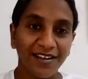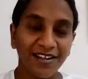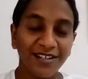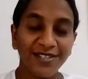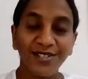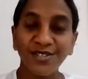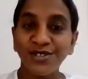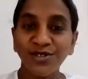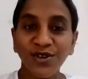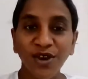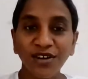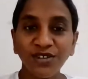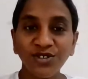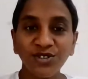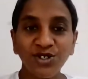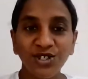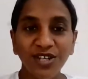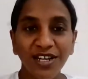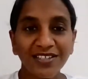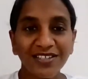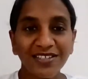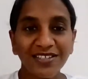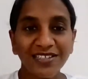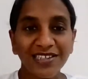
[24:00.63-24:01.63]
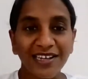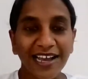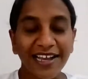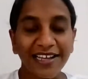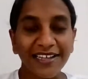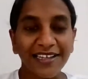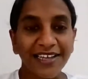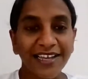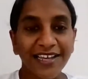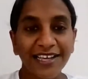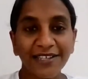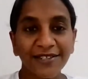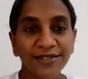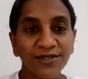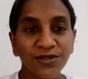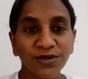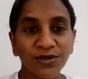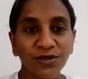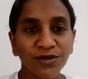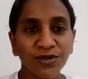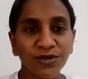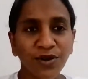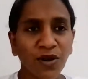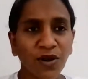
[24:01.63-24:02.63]
It's not just like he's
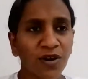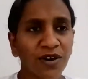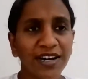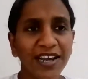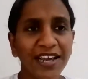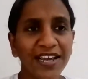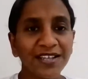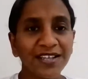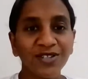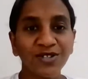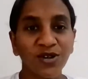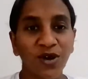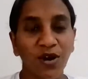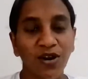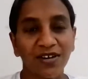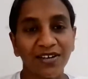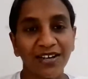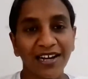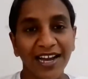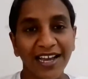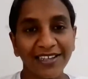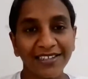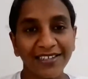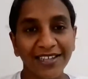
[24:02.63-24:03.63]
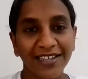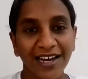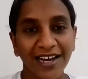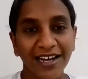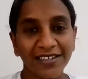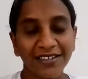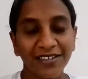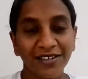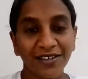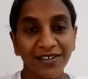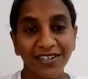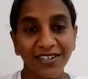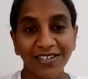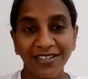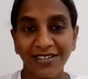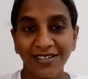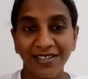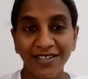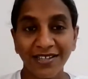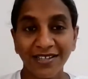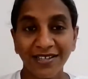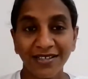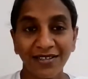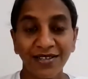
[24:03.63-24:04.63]
good or he's not like that, or is
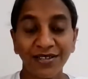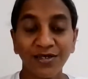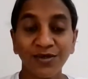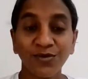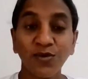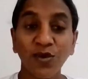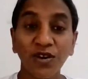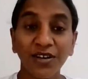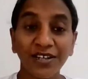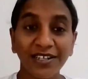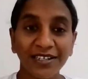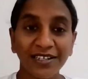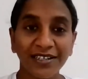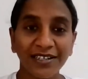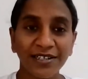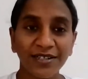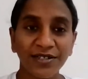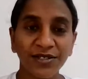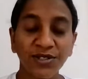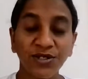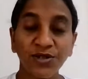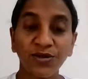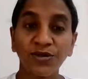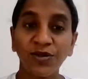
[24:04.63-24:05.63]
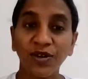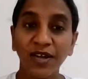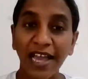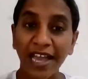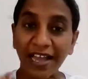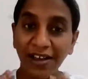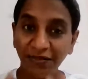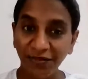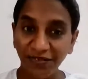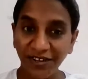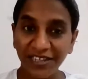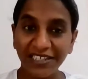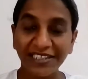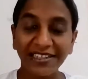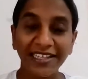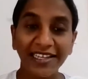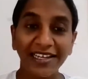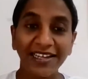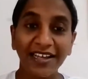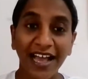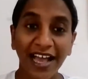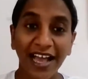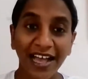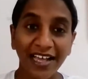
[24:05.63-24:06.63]
this is what it is. So
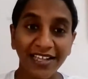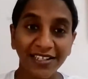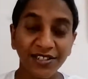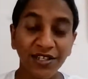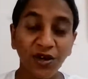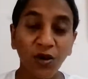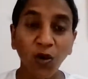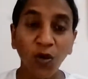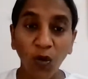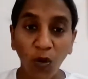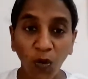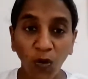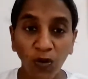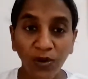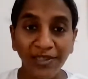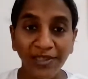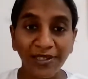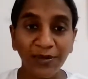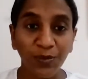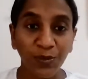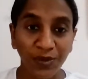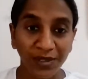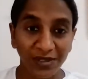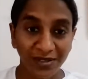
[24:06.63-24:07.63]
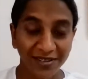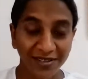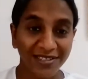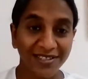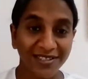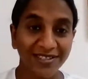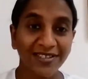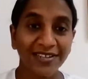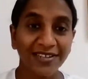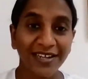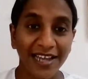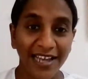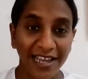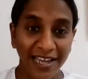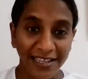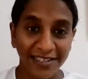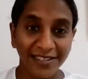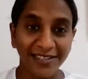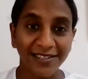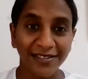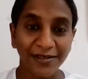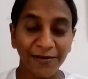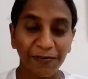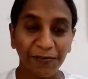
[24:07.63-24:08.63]
everything as the whole the person
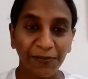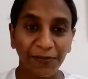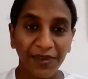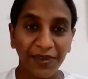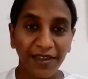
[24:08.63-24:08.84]
is,